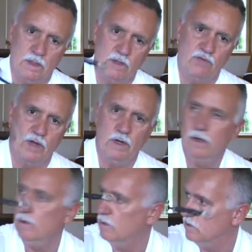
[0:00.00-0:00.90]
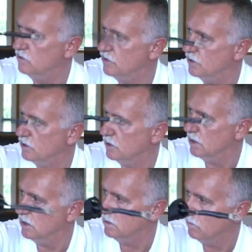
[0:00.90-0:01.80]
This here is
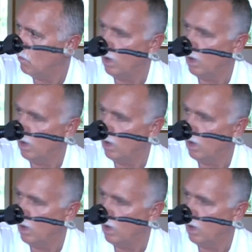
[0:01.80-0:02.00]
your